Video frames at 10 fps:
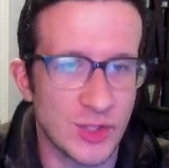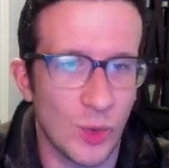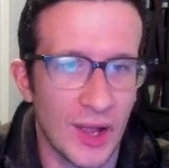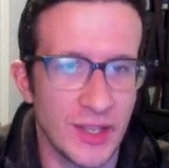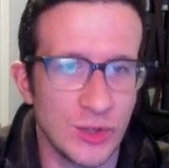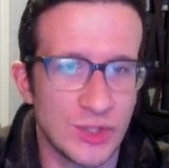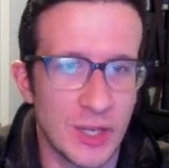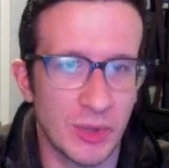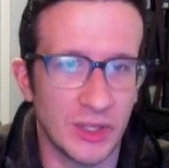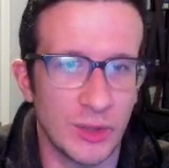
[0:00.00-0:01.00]
That's why
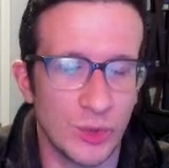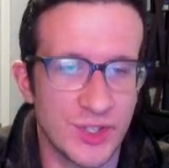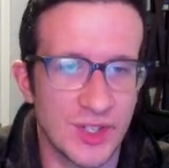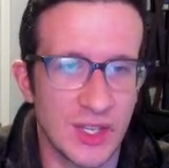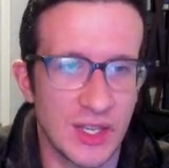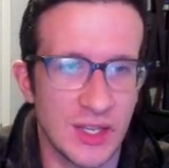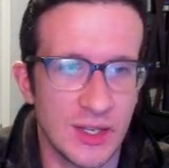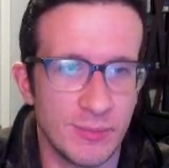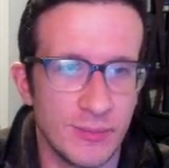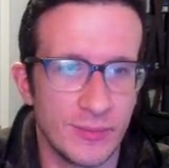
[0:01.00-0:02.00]
you typically would
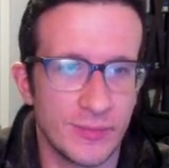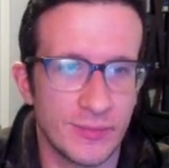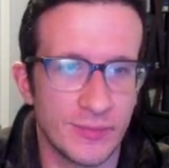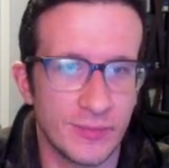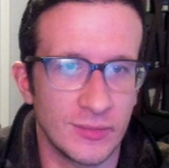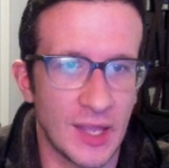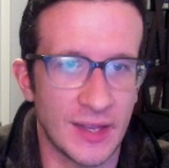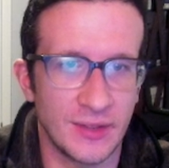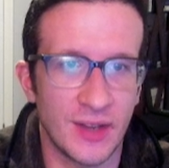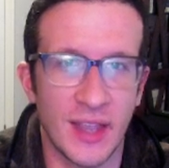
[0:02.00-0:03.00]
see
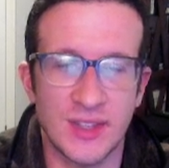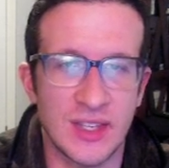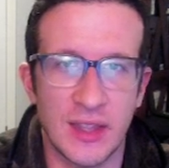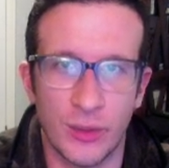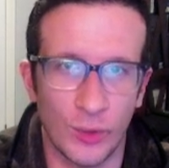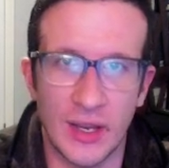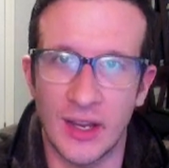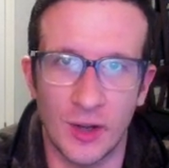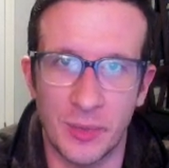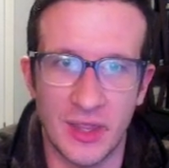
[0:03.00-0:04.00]
like knight
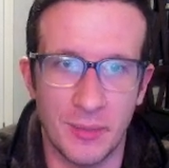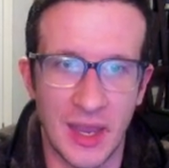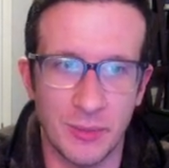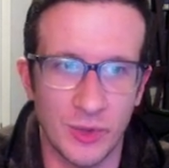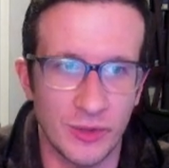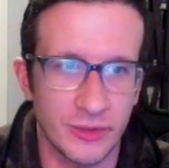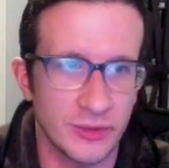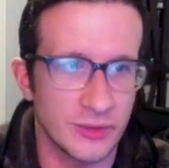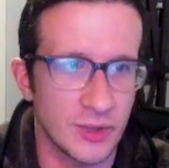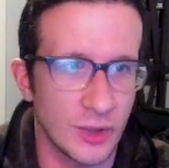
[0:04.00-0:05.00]
c3 here be the main
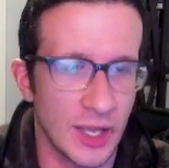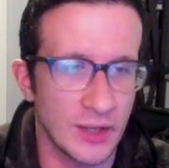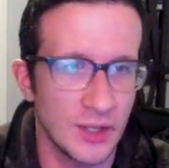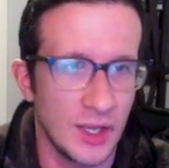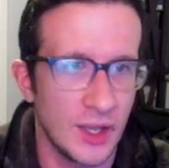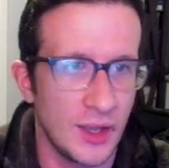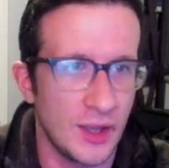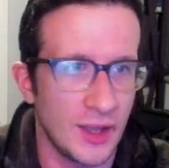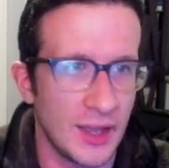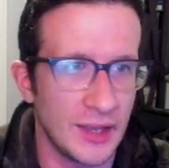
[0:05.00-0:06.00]
move. Okay.
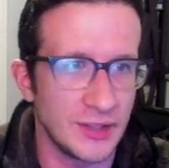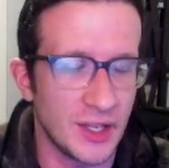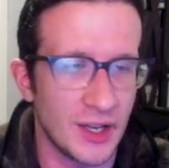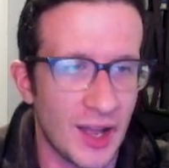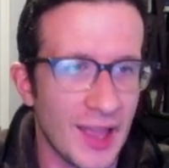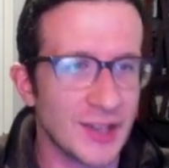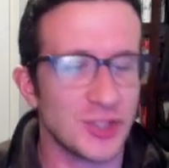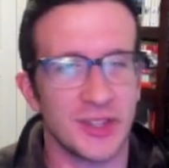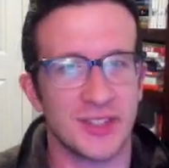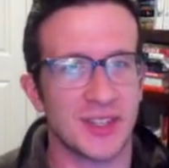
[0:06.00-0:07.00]
And
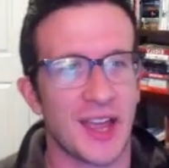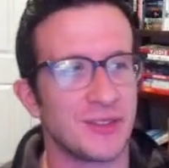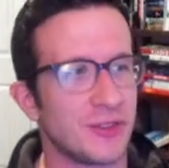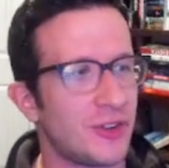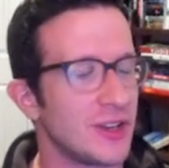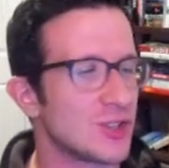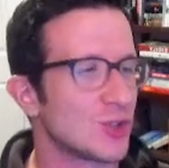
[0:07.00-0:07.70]
I actually, this is kind of a